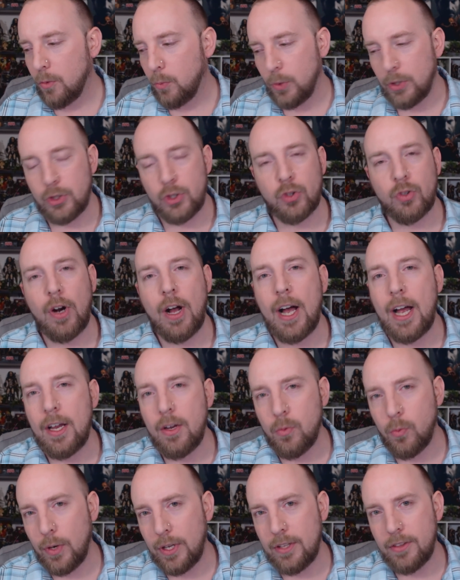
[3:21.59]
We
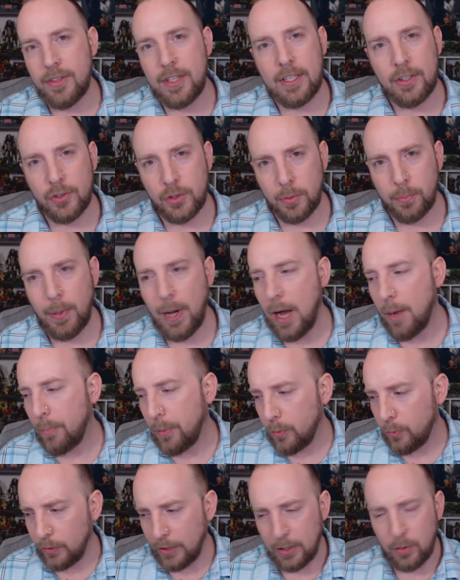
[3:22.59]
try when things are
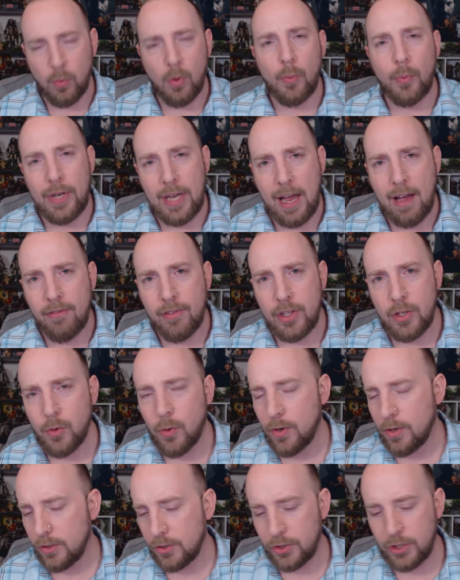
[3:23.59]
popping, like when we have the
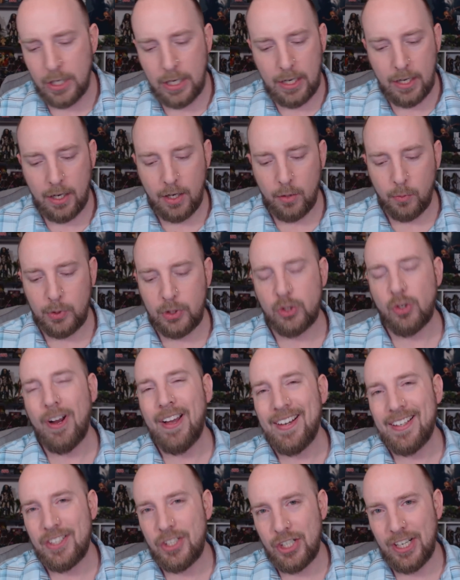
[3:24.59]
orders, we
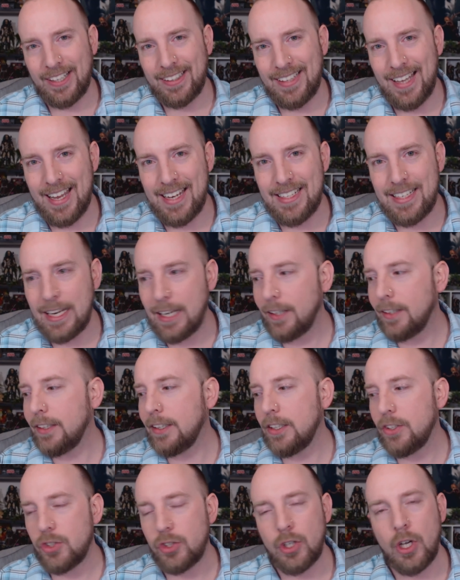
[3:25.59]
try to check that
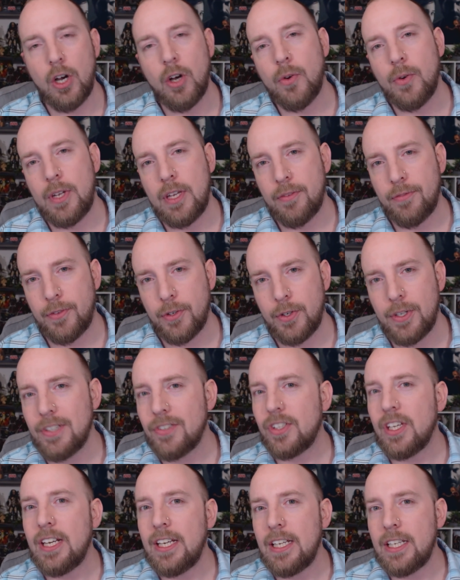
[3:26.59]
daily. So if there
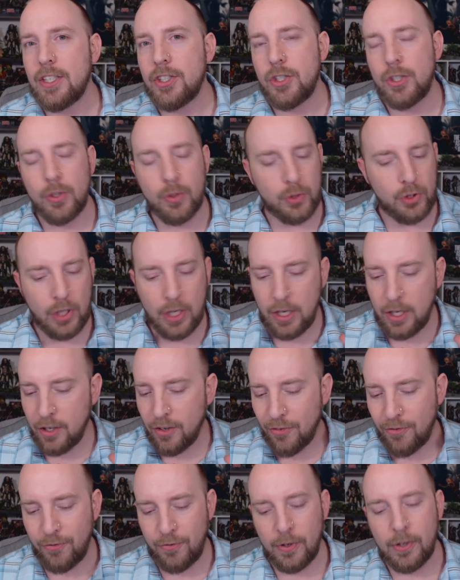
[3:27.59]
is any issues,
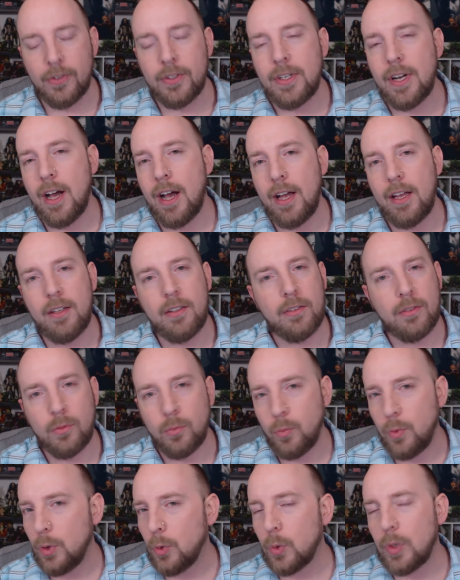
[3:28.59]
fear not,
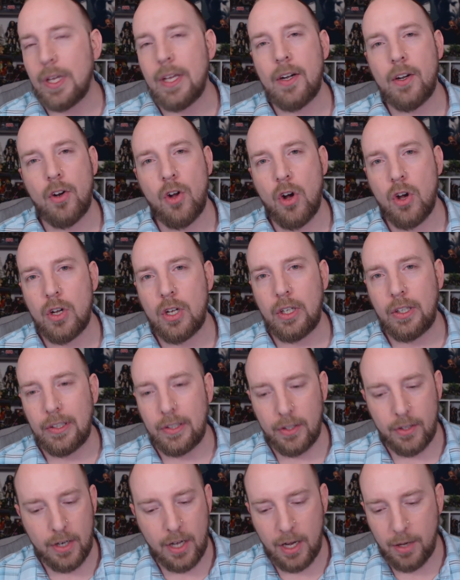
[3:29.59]
we will get it all
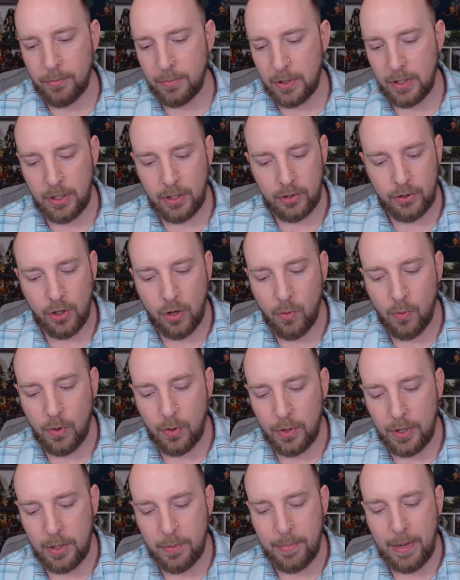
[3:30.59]
cleared up. Don't
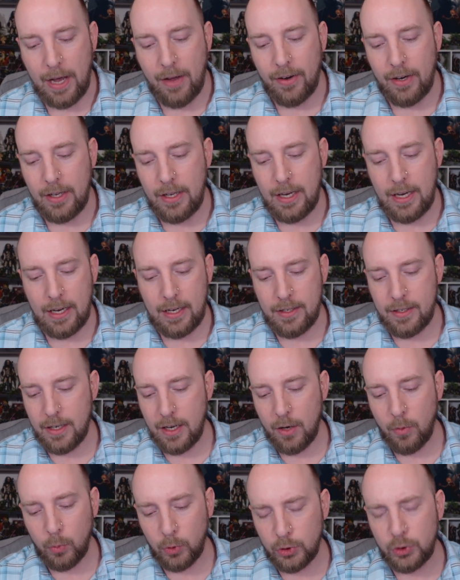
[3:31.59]
worry about it, and
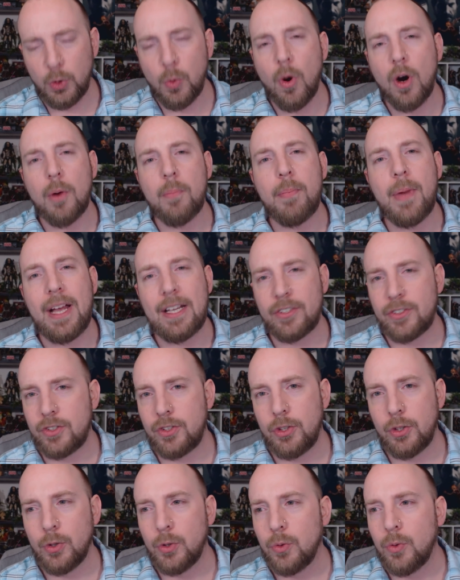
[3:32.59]
we'll do our
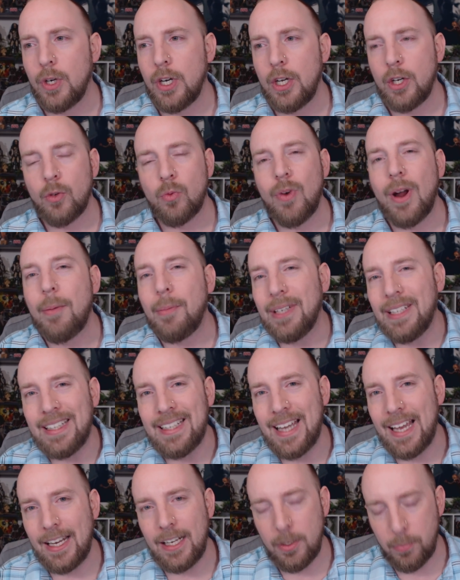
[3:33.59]
best to
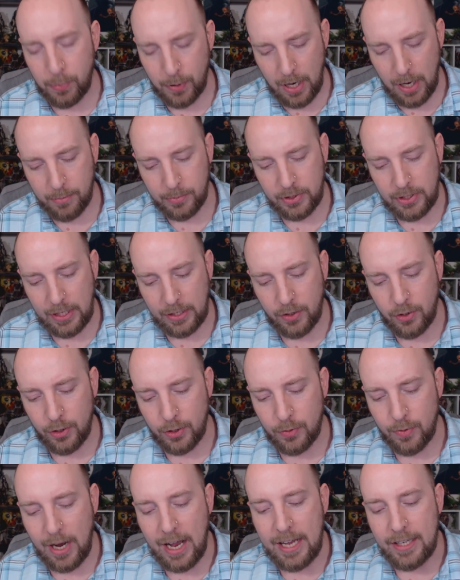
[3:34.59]
remedy any problems that could
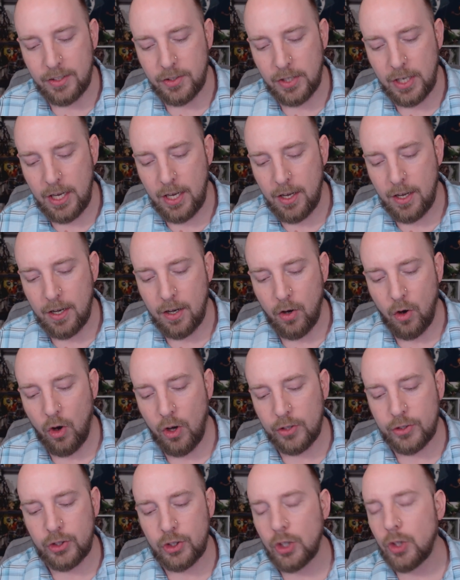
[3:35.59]
arise.
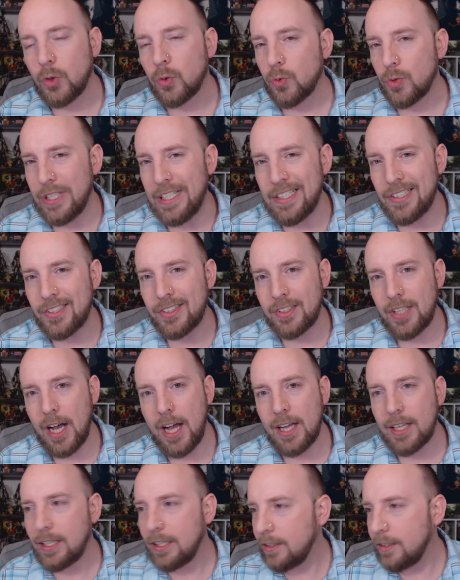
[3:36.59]
Also,
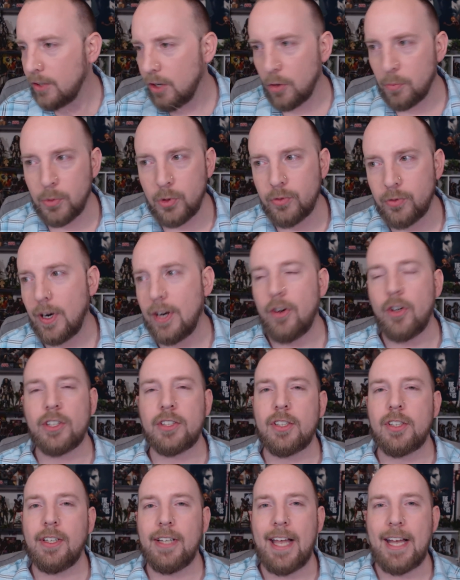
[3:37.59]
restock, and then I'll move right on
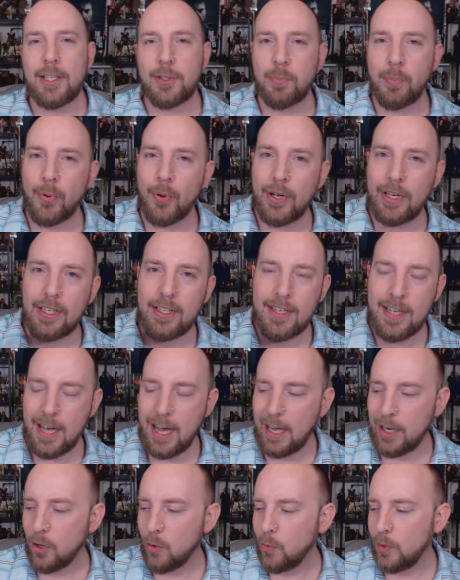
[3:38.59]
to the last point.
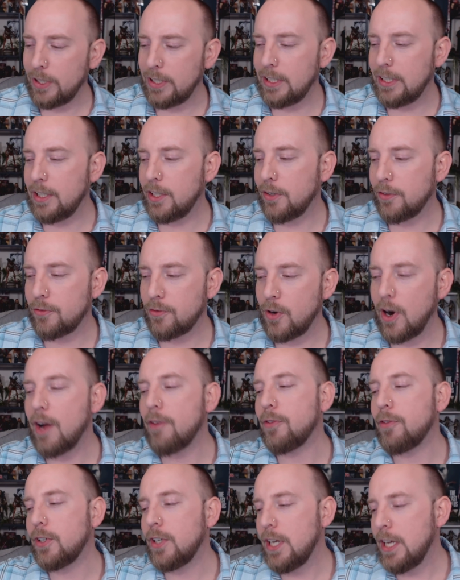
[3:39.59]
I don't want you here
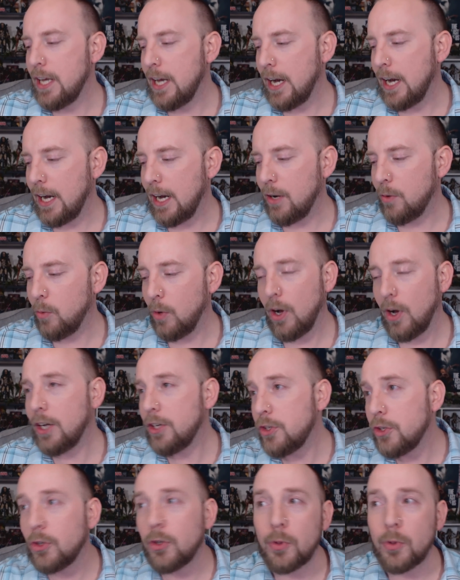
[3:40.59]
forever. Well, I
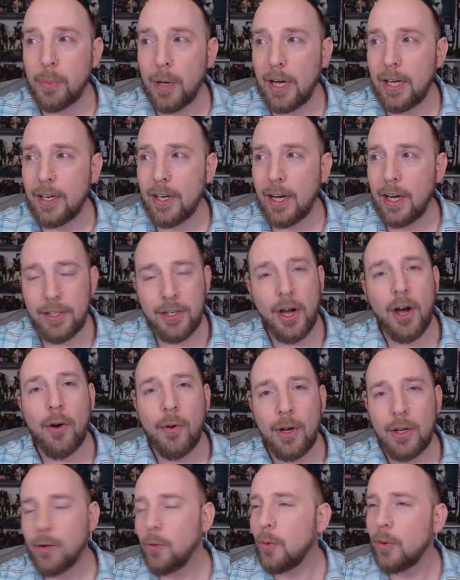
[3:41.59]
do, but I don't.
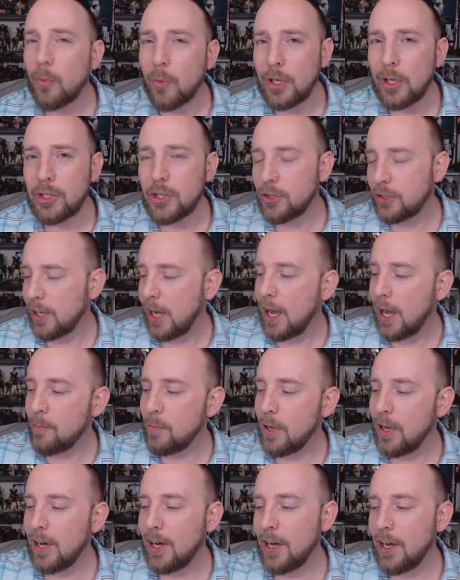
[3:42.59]
I don't want to waste your time.